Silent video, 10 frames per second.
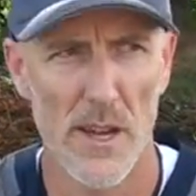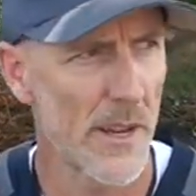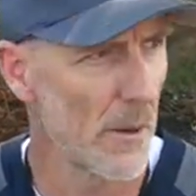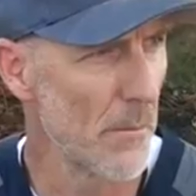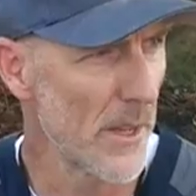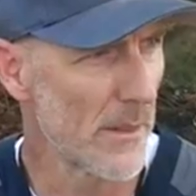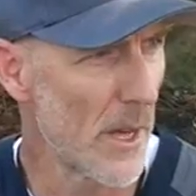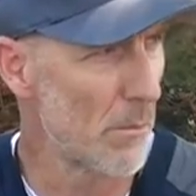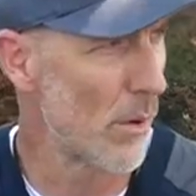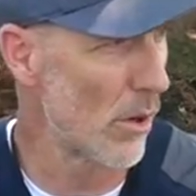Okay, and make
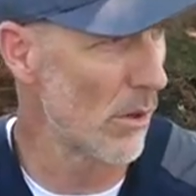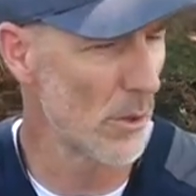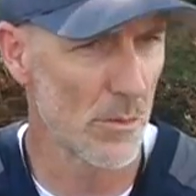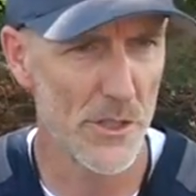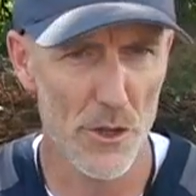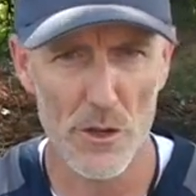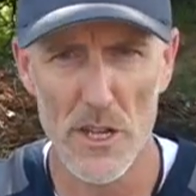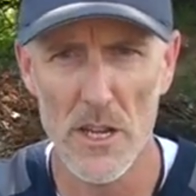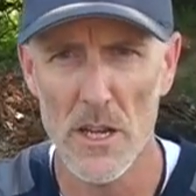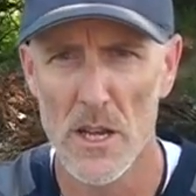that ball a little bit
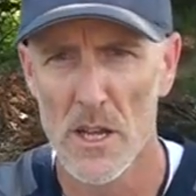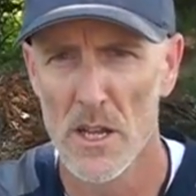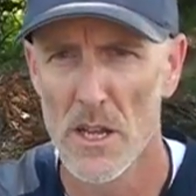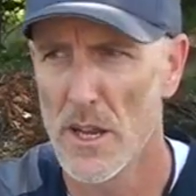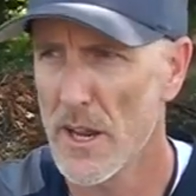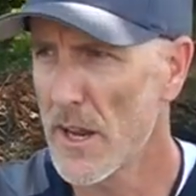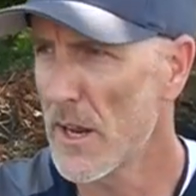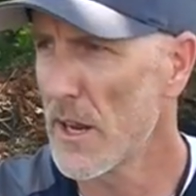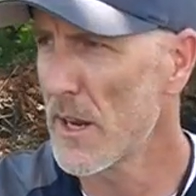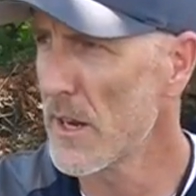dirty
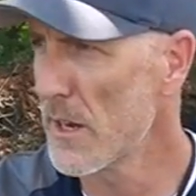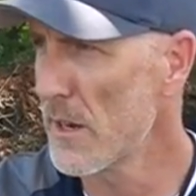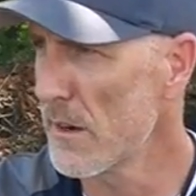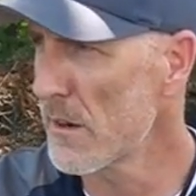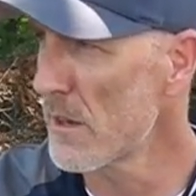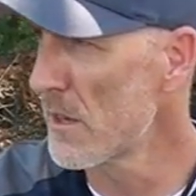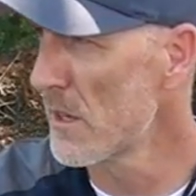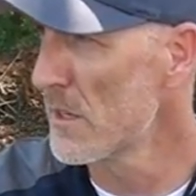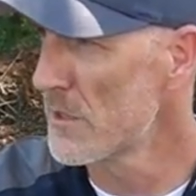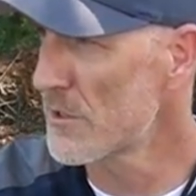and
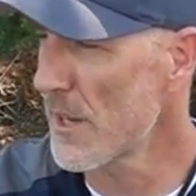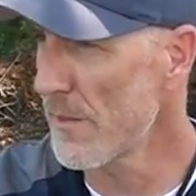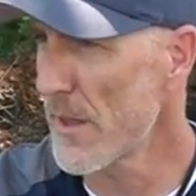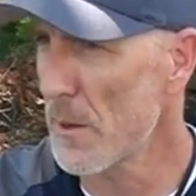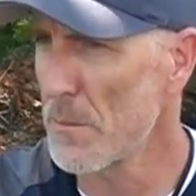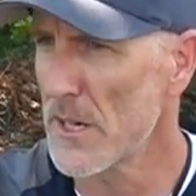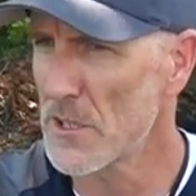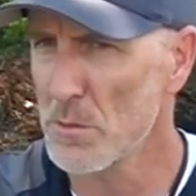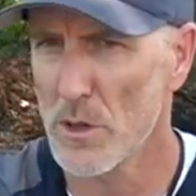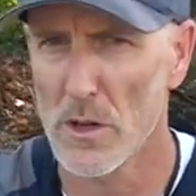send that
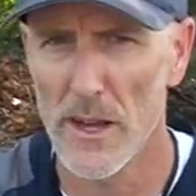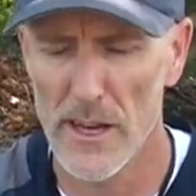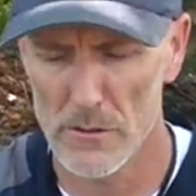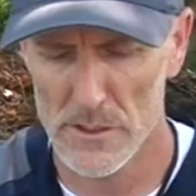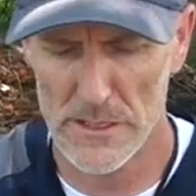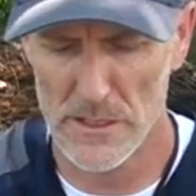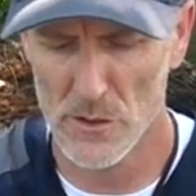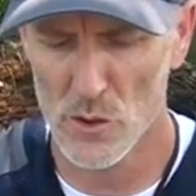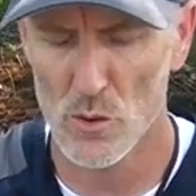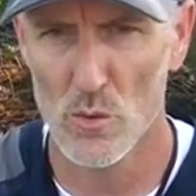baseball out
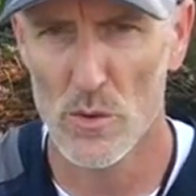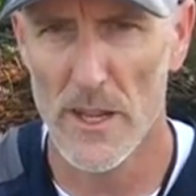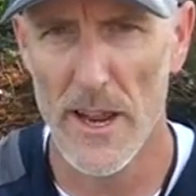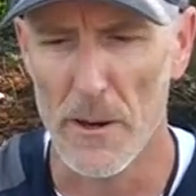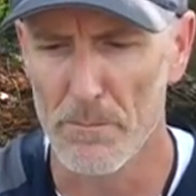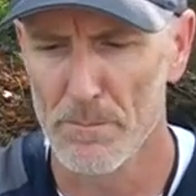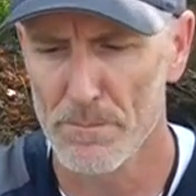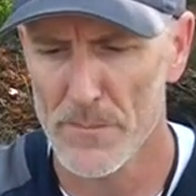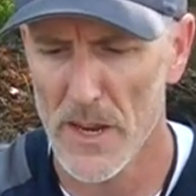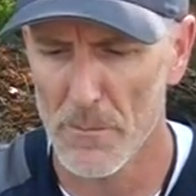into the game.
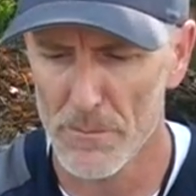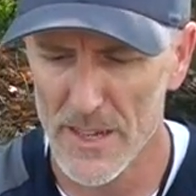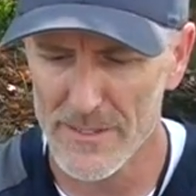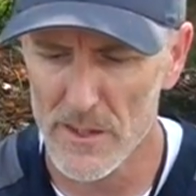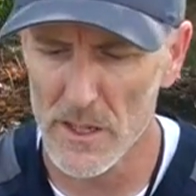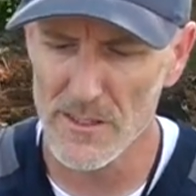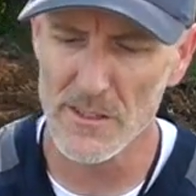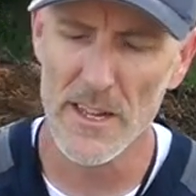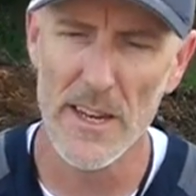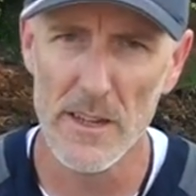Now that
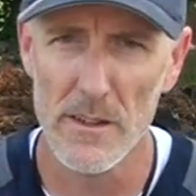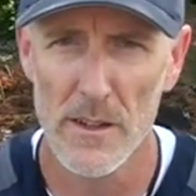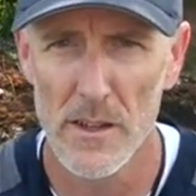does take